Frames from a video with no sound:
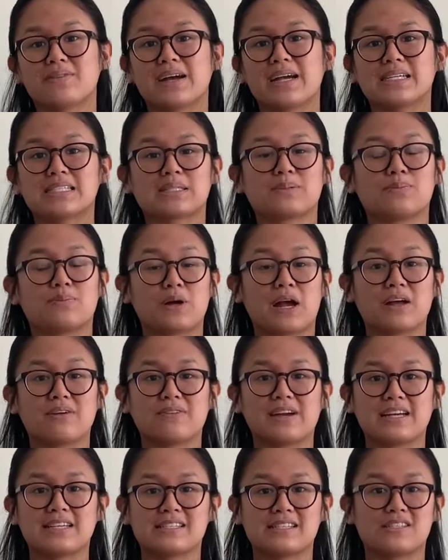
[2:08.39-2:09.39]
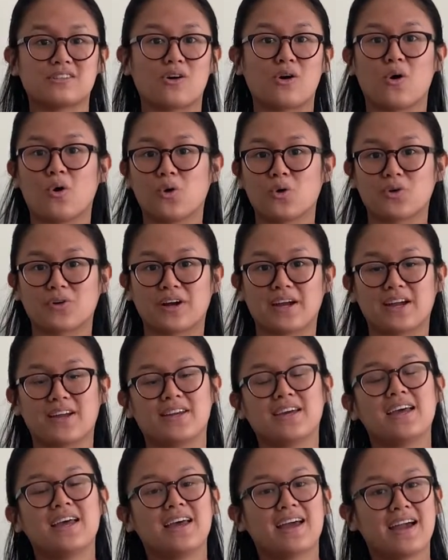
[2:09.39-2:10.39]
rice, brown rice is a whole grain
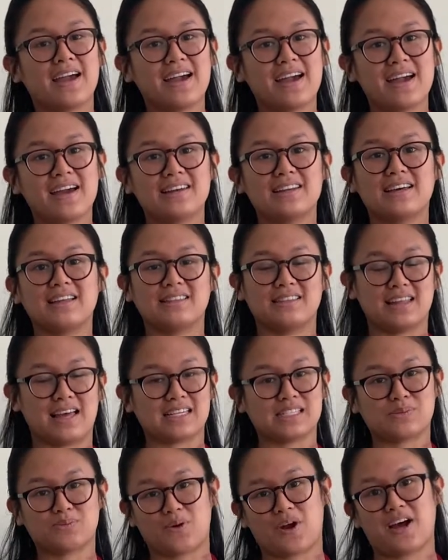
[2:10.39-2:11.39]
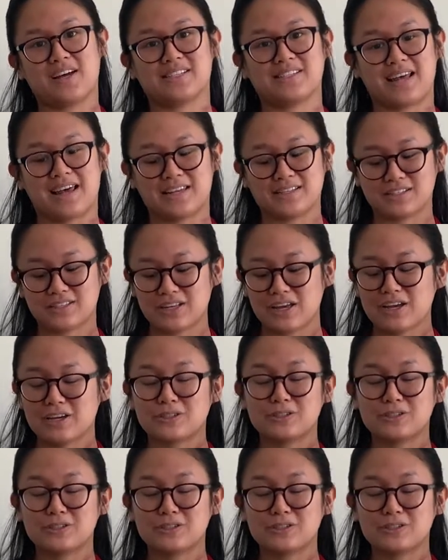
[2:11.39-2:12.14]
and less processed.